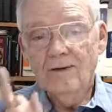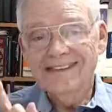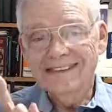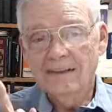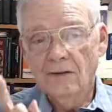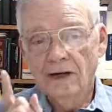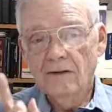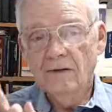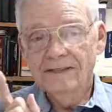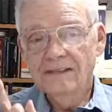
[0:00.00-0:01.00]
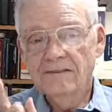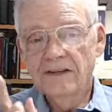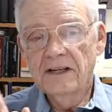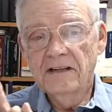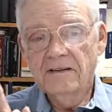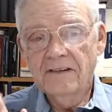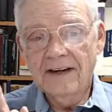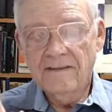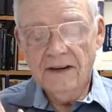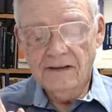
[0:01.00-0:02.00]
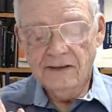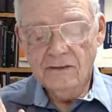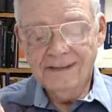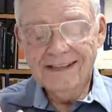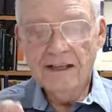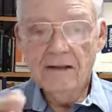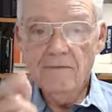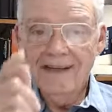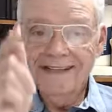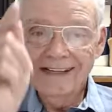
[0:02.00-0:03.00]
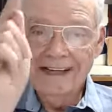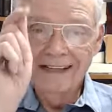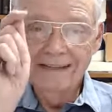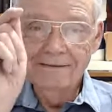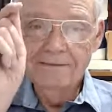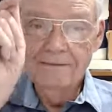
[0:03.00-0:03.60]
was it? Where was the feeding of the 5,000? Was it in Bethsaida,